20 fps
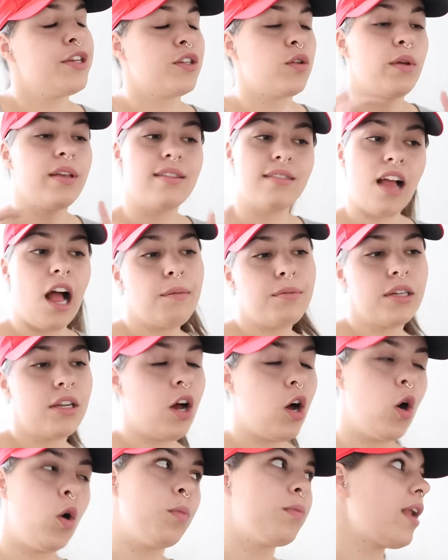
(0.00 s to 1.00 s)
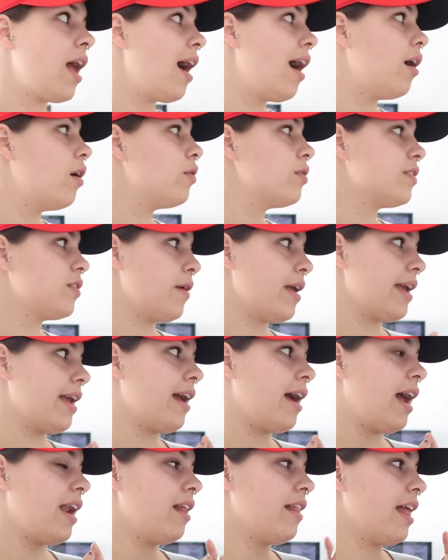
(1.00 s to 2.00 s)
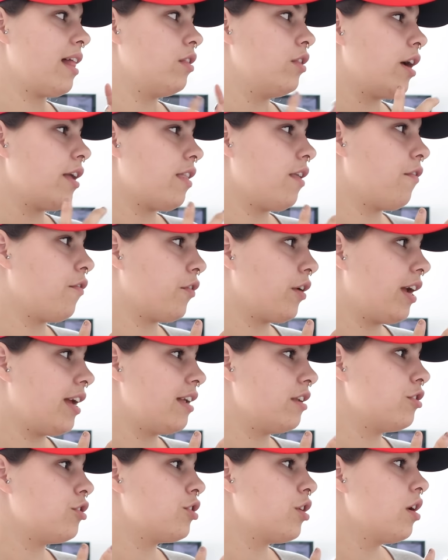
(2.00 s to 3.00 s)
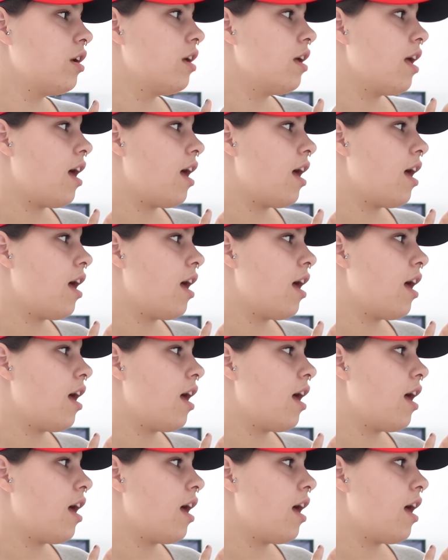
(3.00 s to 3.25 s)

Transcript: So I stopped at home now so I can kind of like look at the fridge